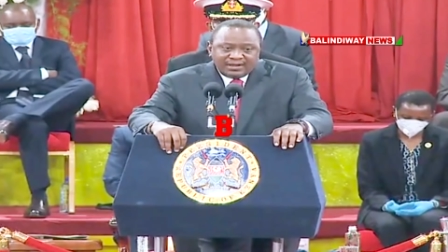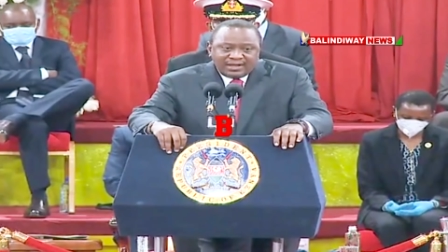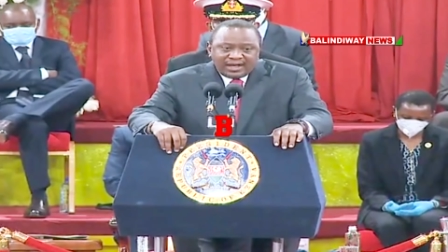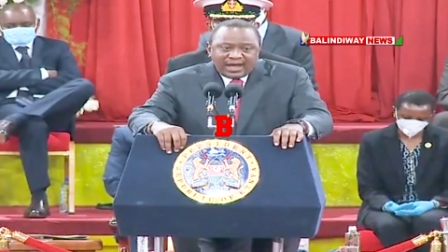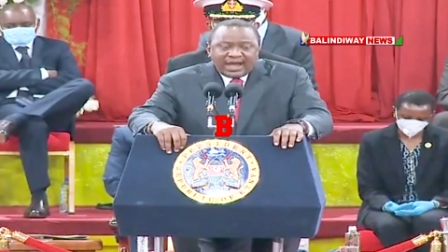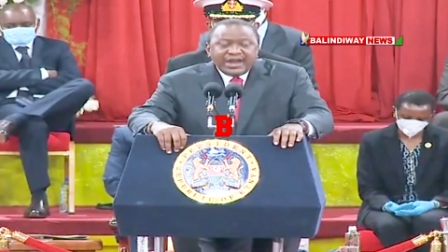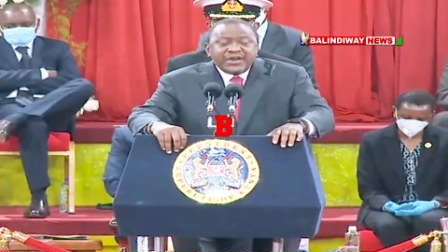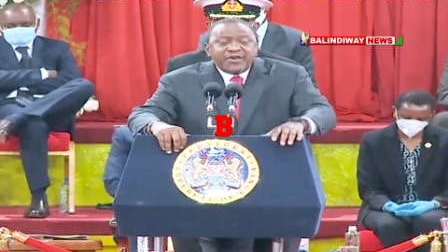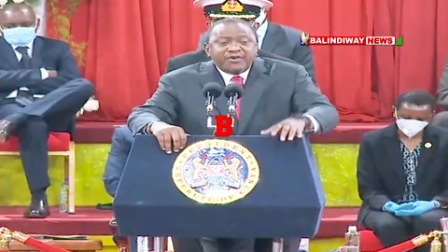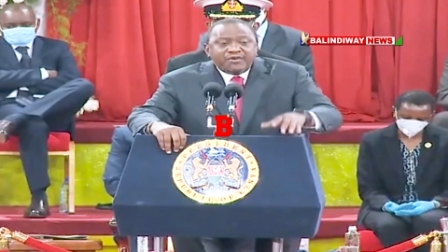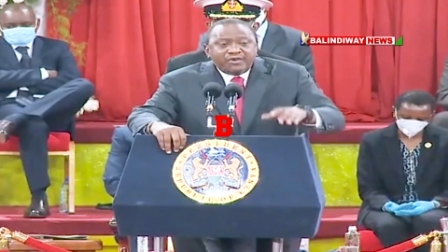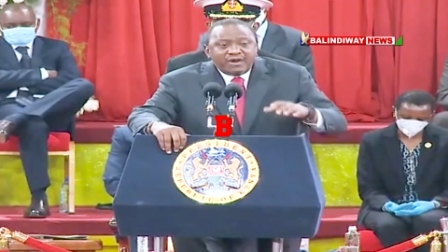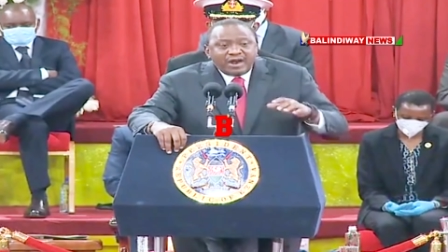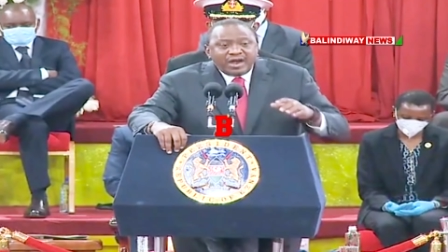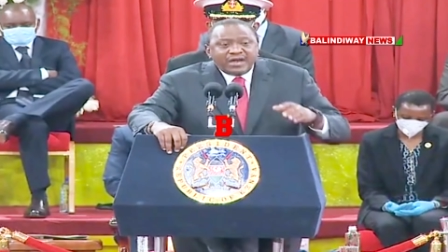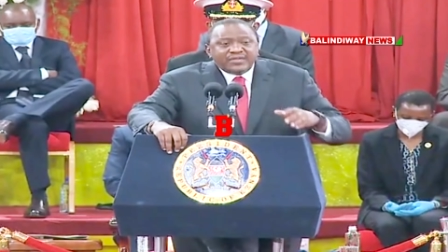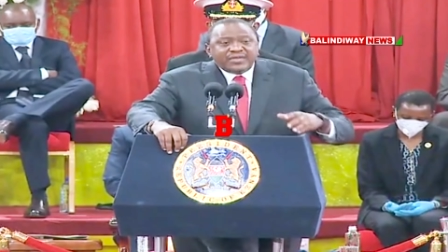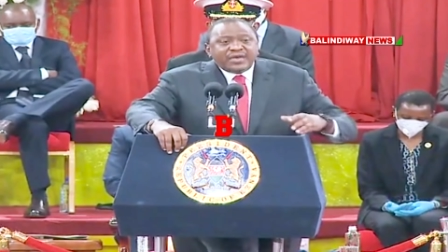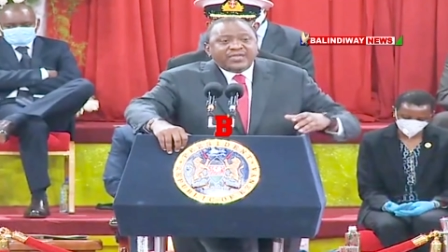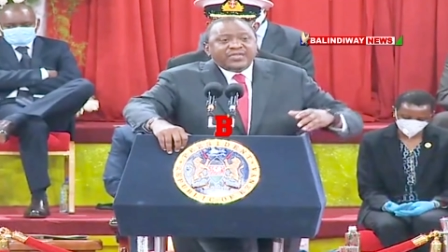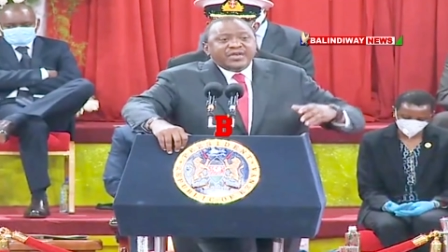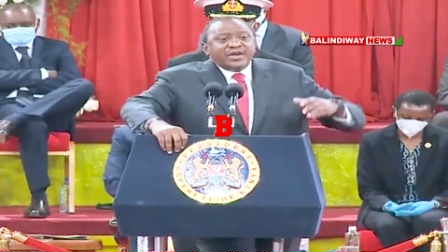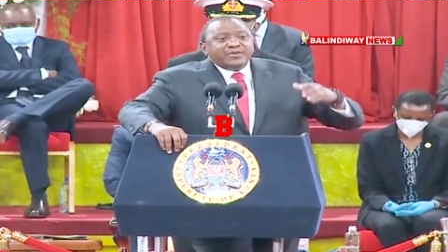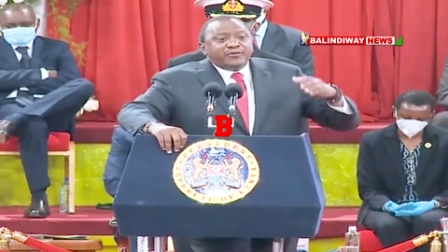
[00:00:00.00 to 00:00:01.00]
And
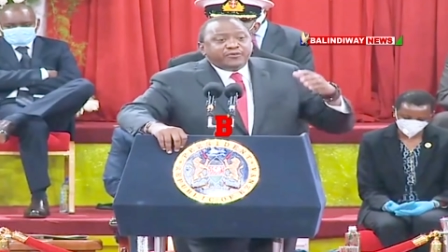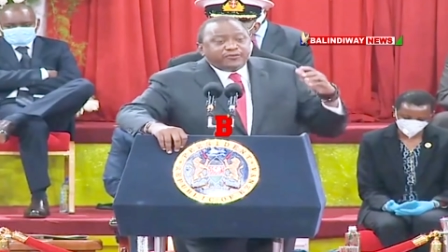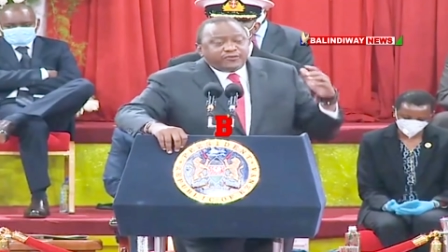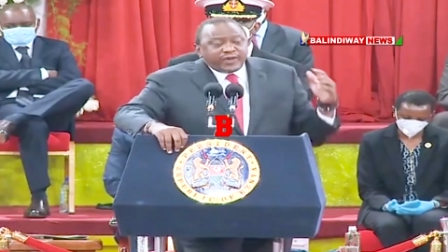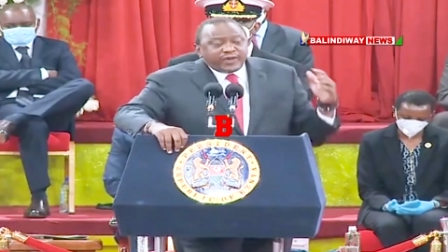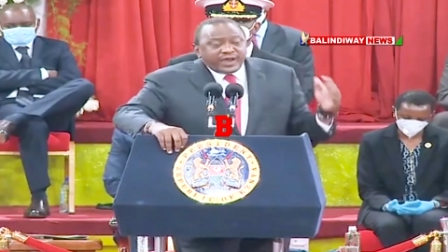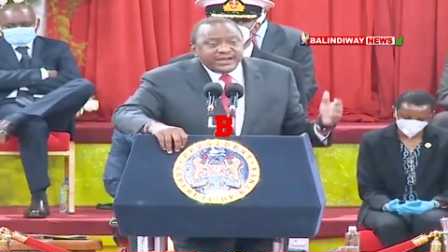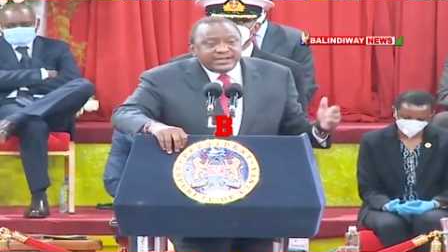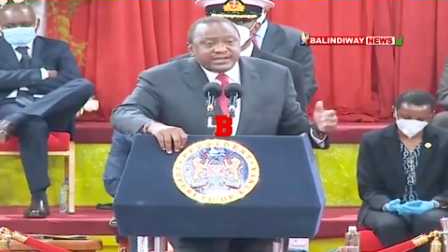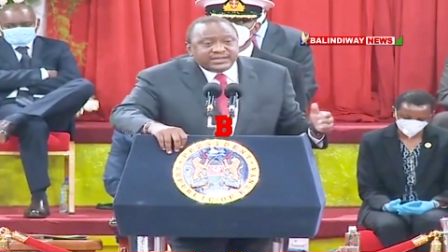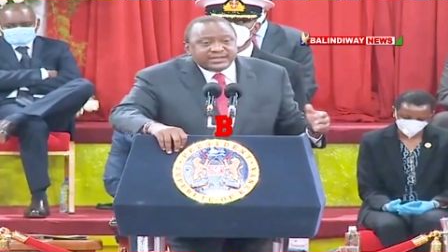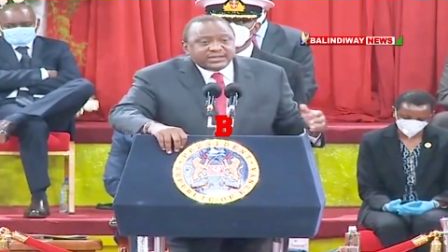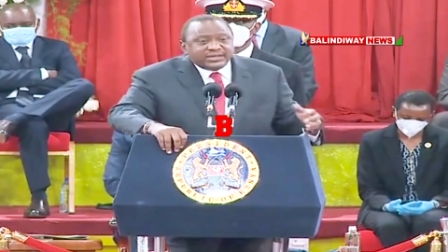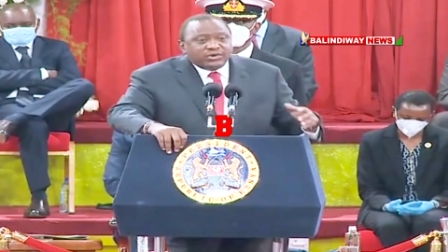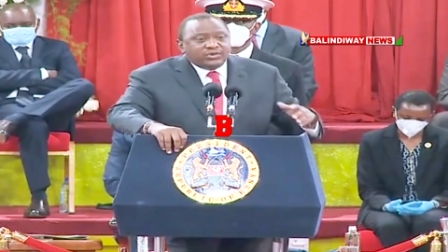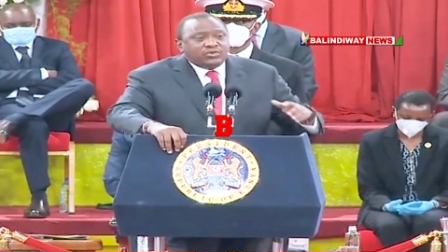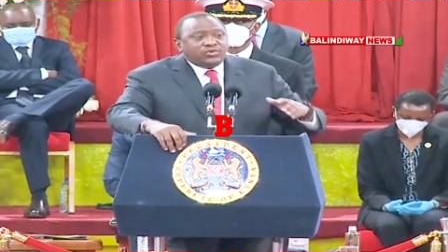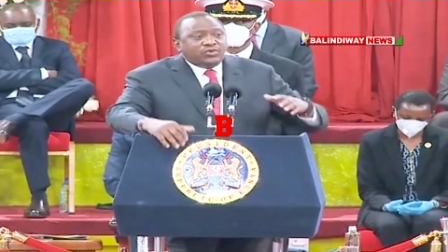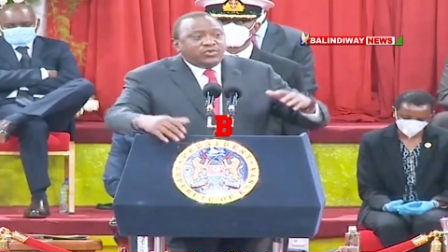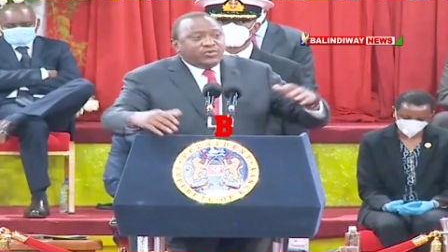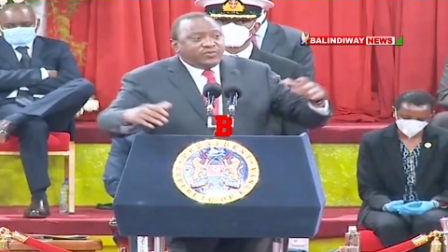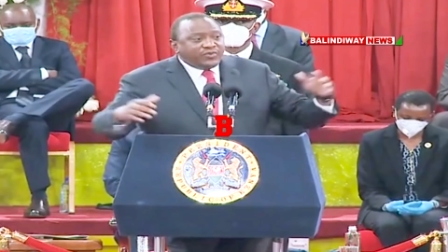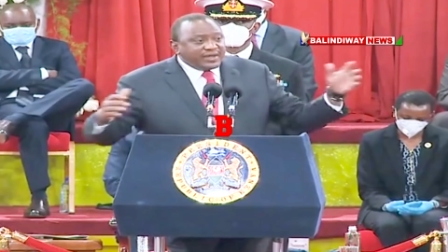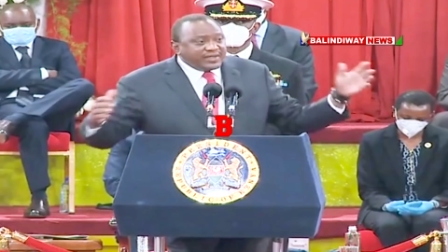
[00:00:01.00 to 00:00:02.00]
rather than fight
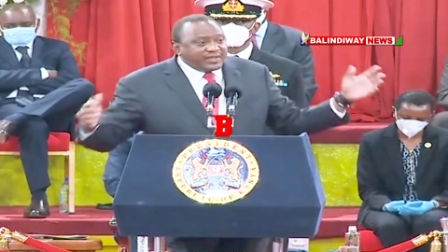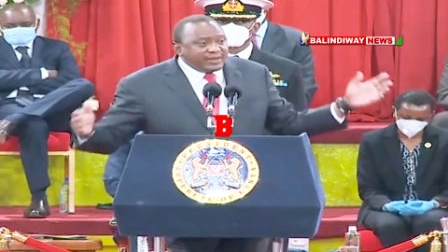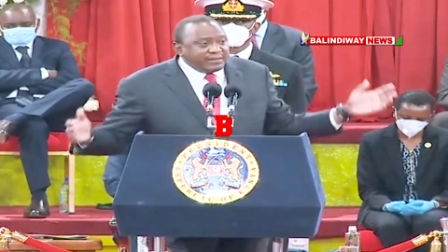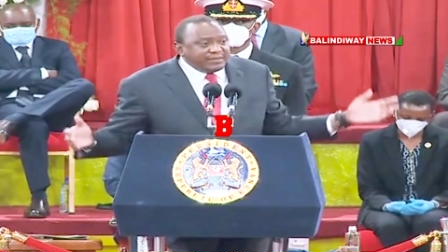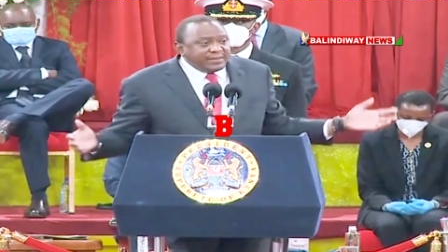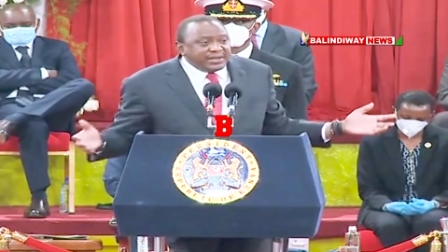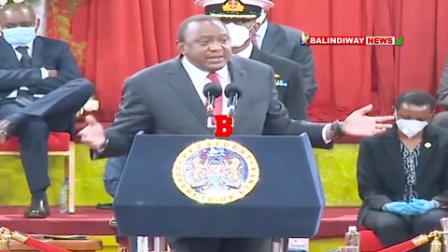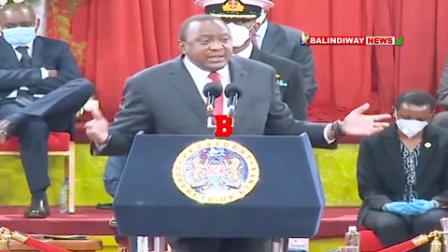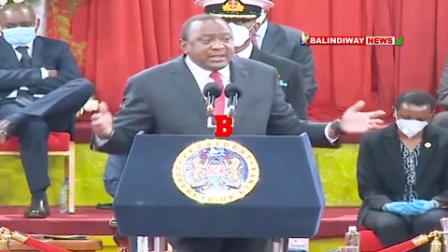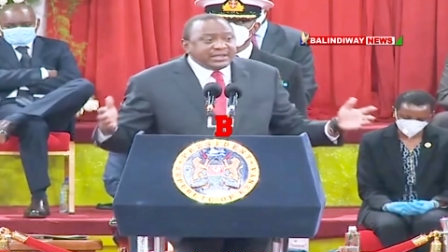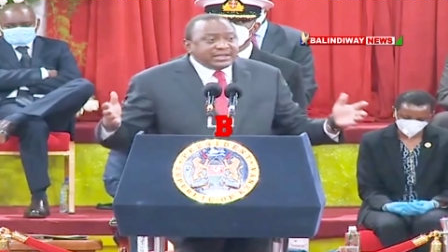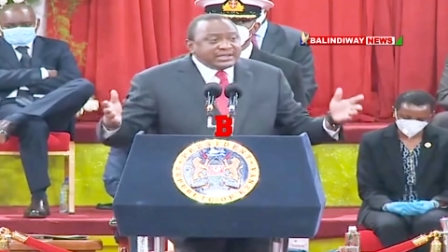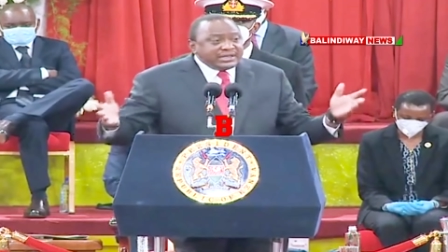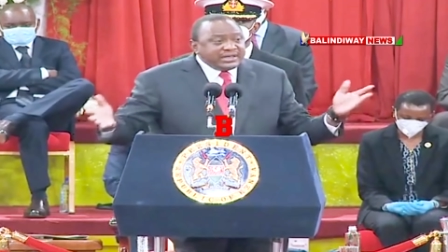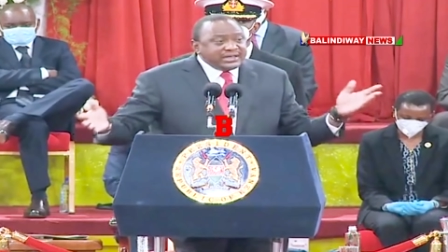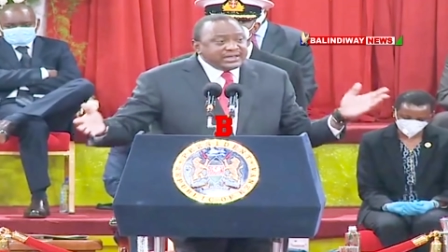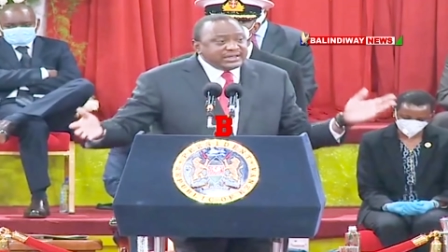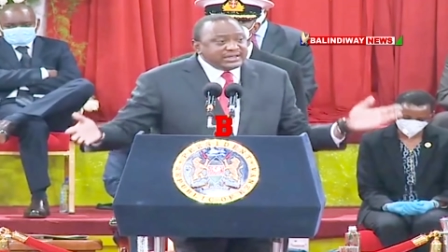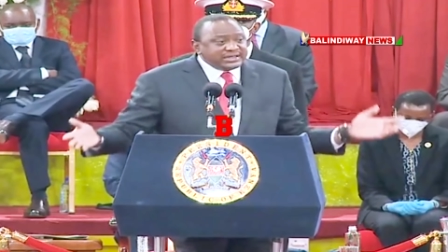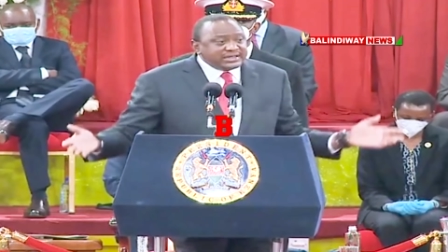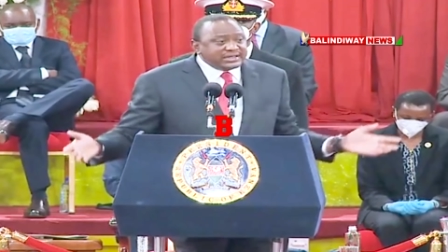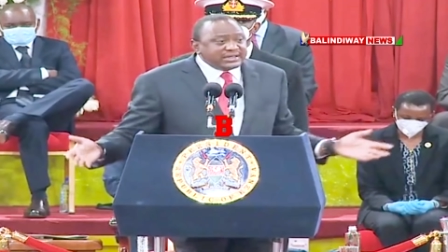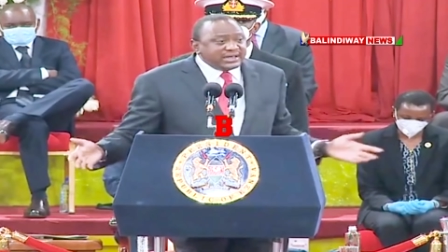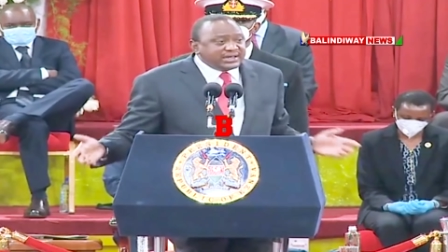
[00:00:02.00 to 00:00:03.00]
over the many
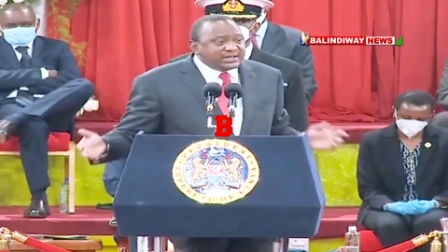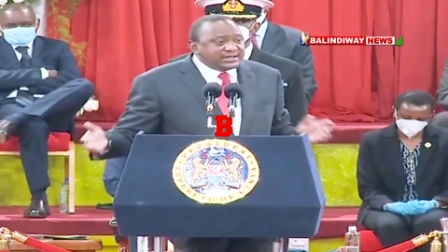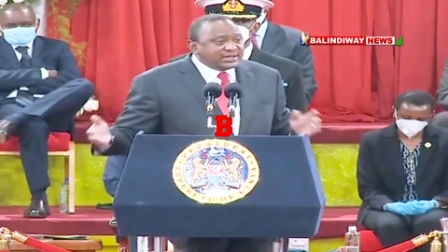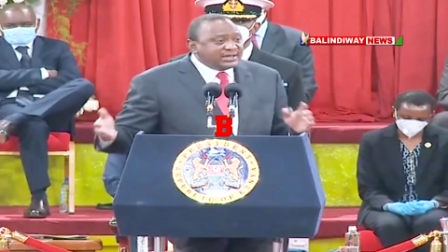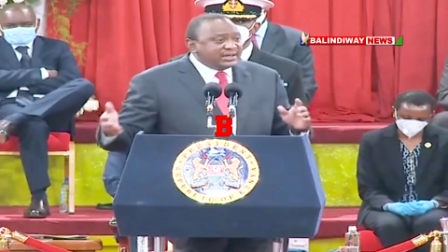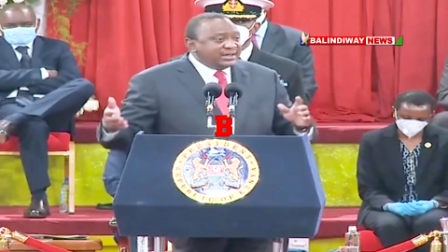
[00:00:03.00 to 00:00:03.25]
things that